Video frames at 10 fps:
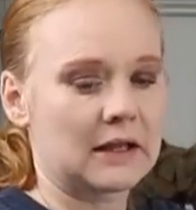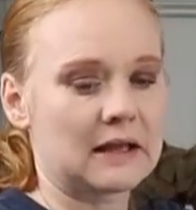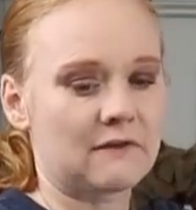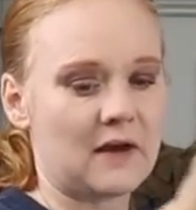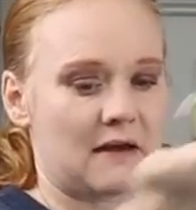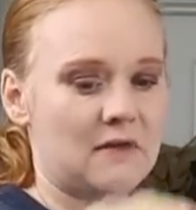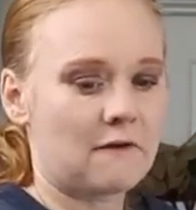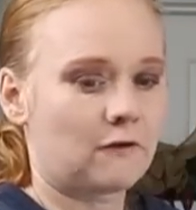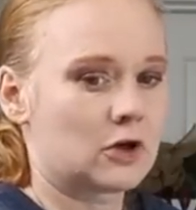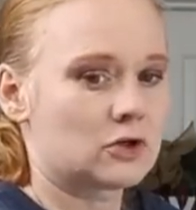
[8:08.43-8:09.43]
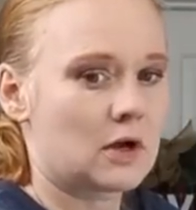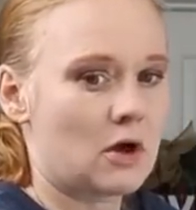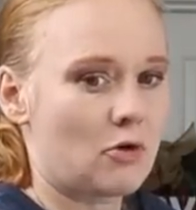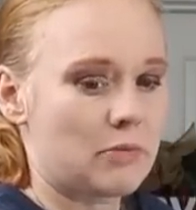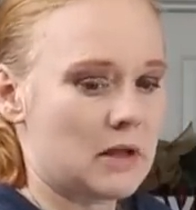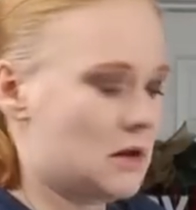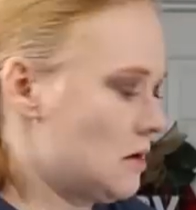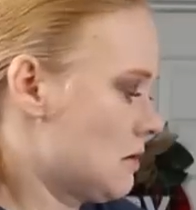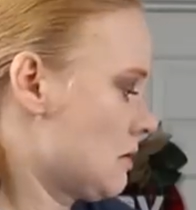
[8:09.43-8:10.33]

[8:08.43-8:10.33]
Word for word: like if I have that front tray open,